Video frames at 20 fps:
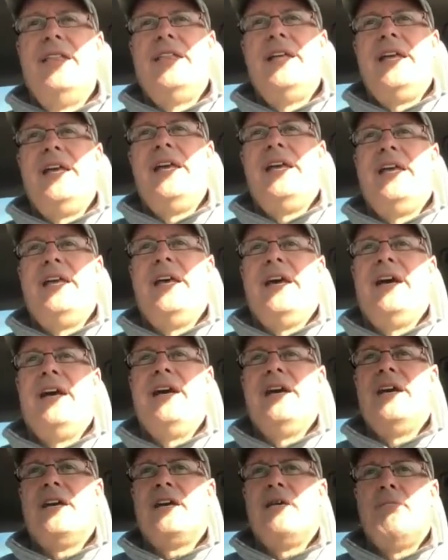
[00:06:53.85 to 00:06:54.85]
the
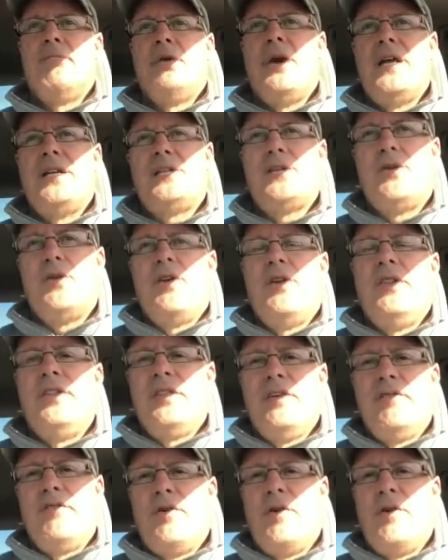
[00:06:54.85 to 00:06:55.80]
compressor on the